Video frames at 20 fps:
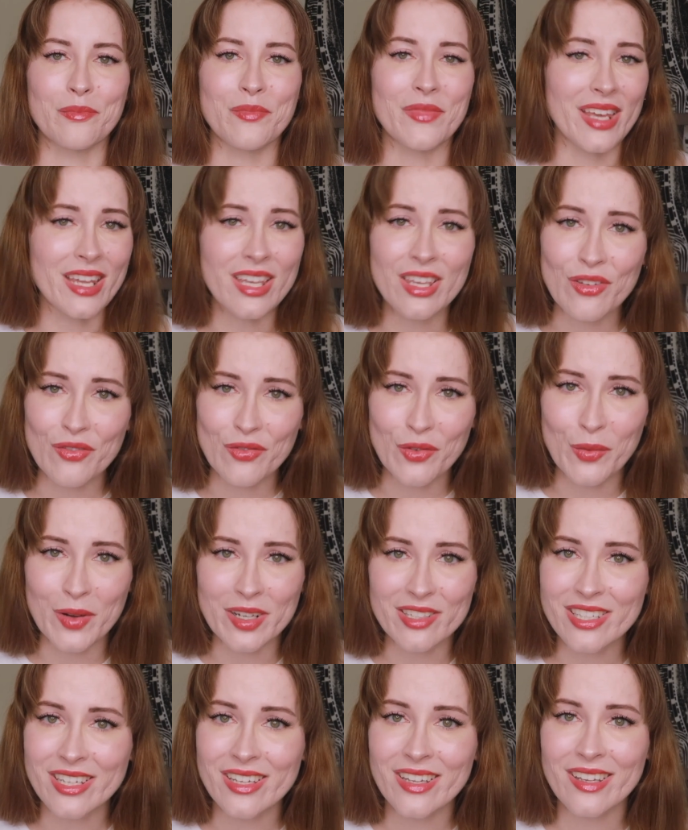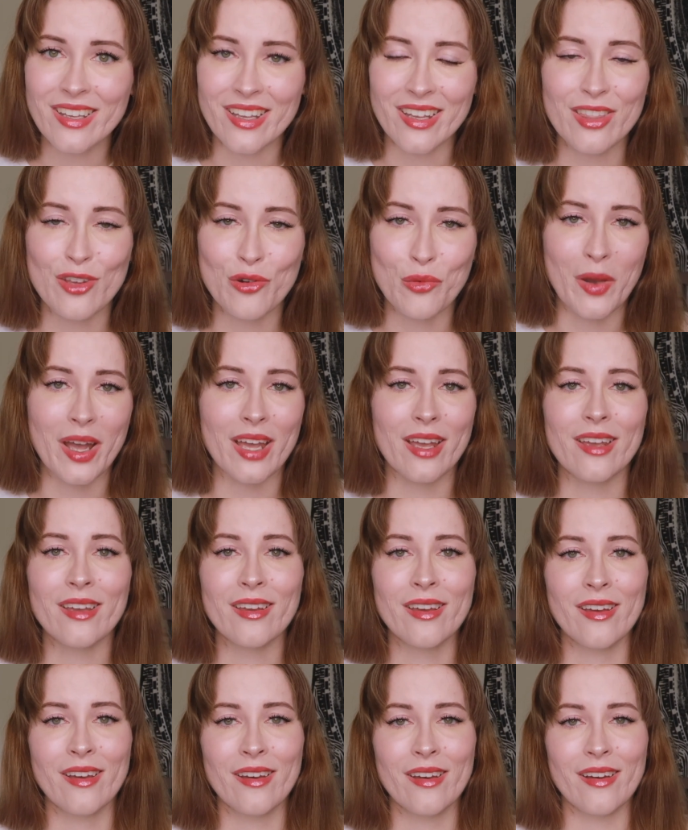Thank you for watching either way.
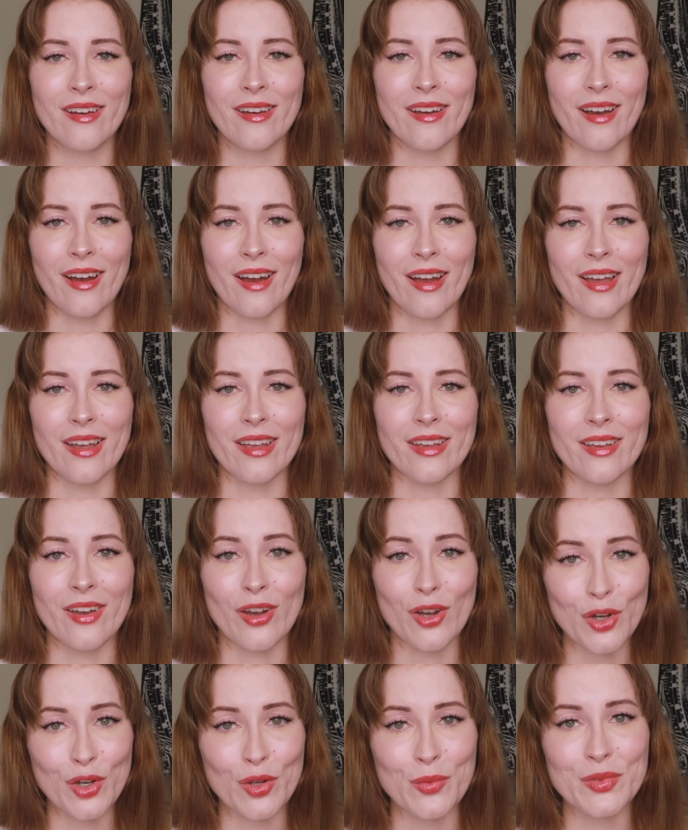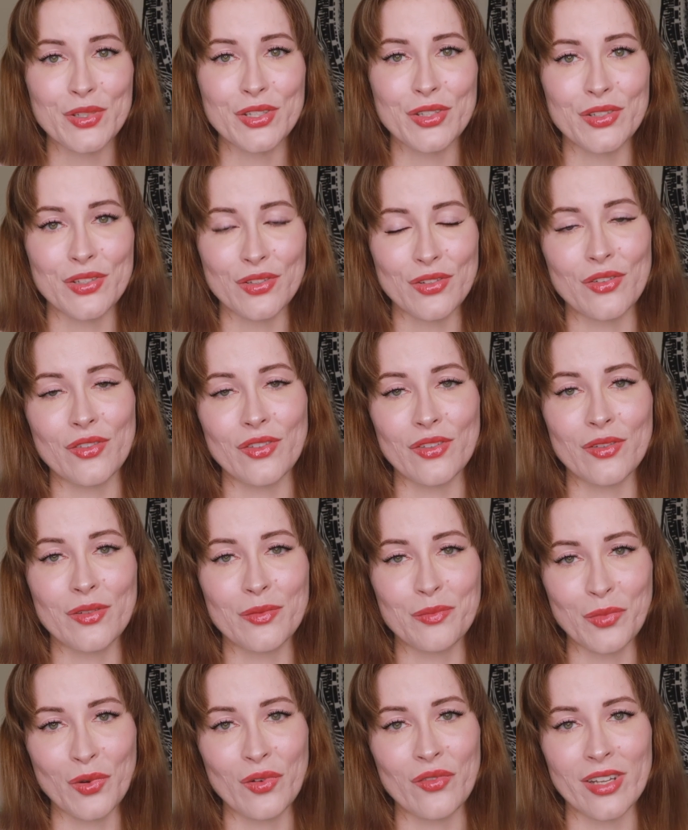I hope to do
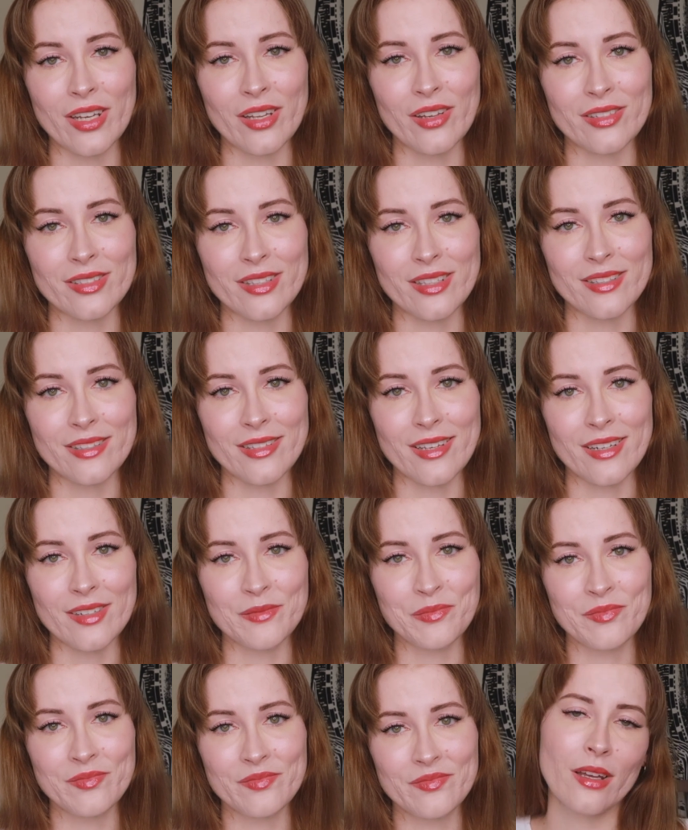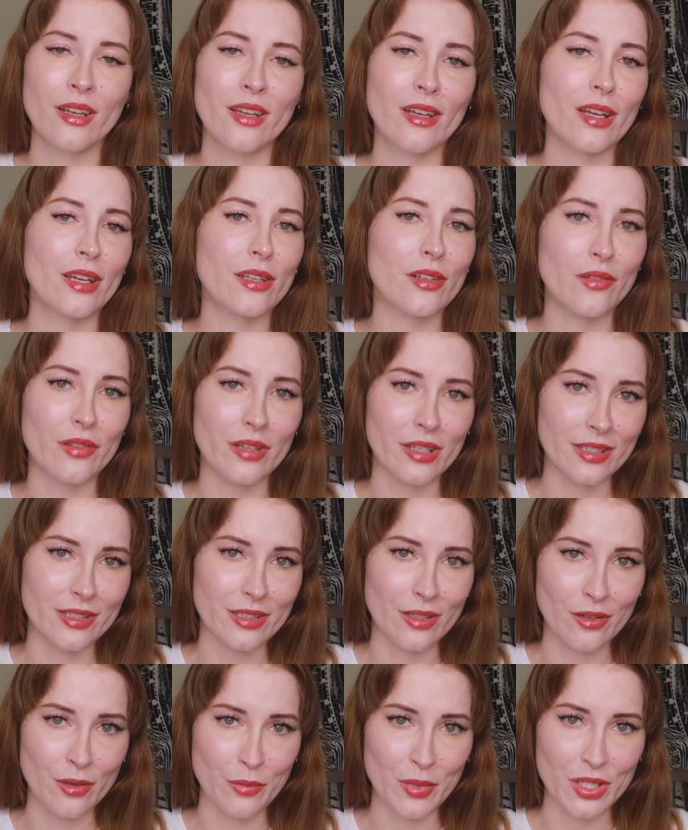more videos this year. I don't think it's
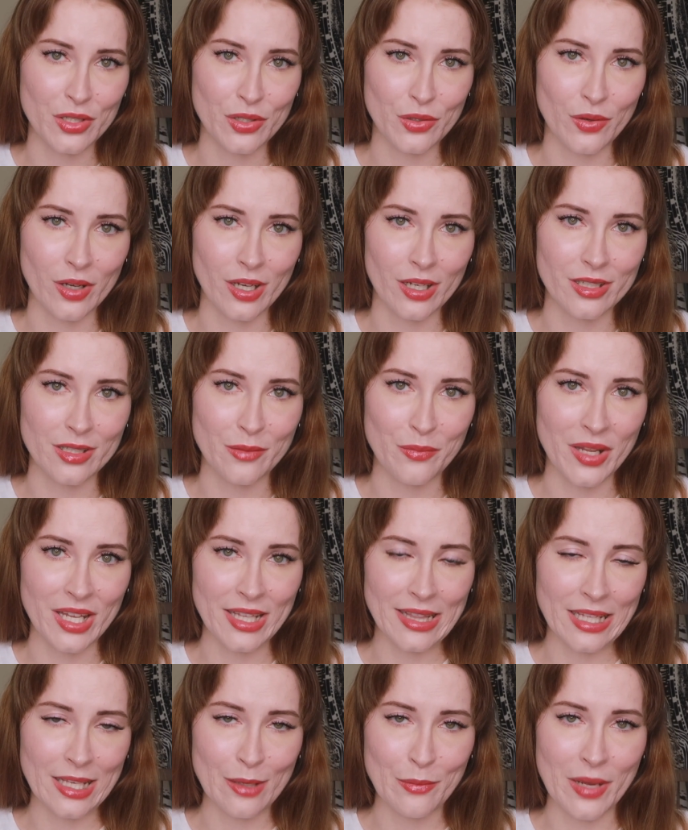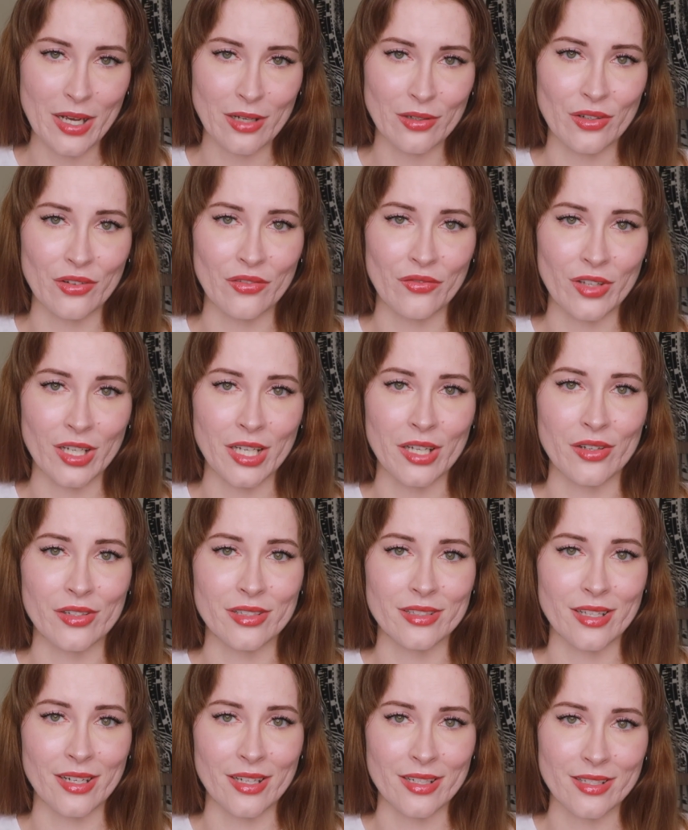going to be too hard to beat the amount of
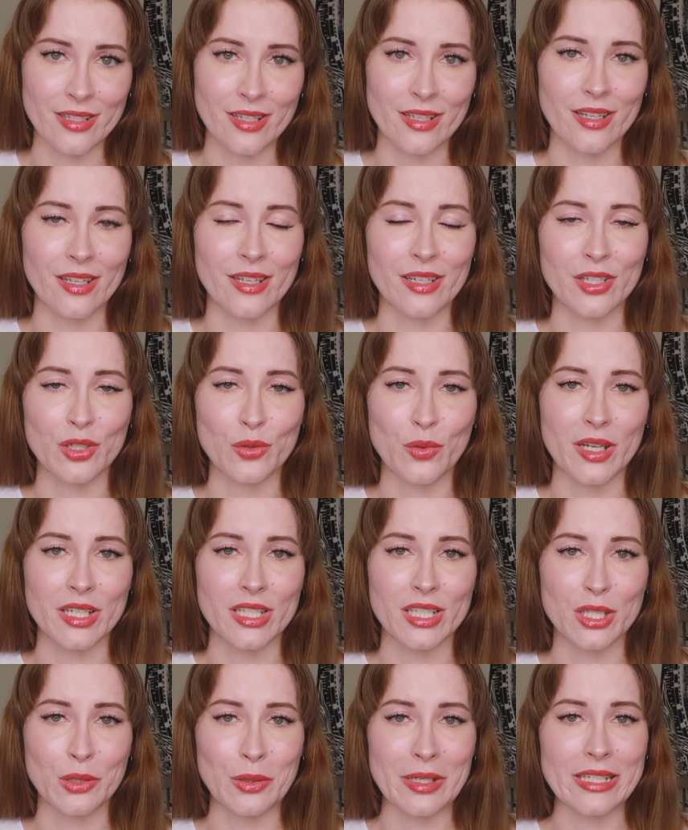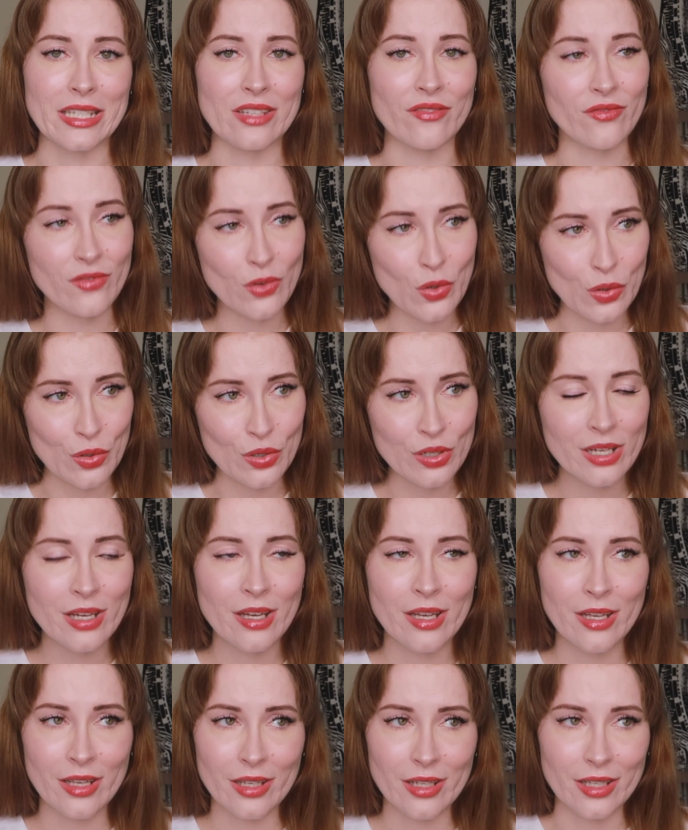videos that I did in 2024,
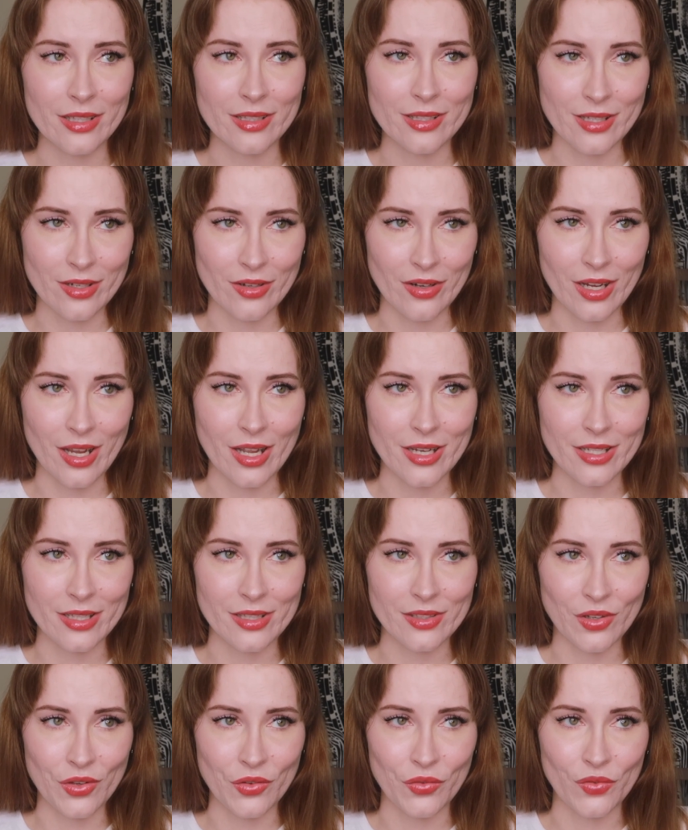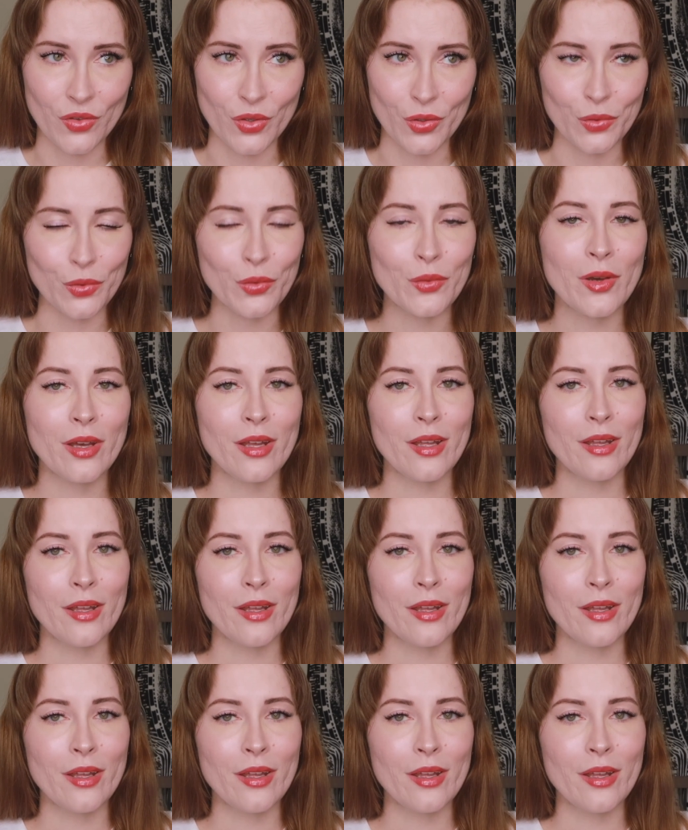considering I did so few,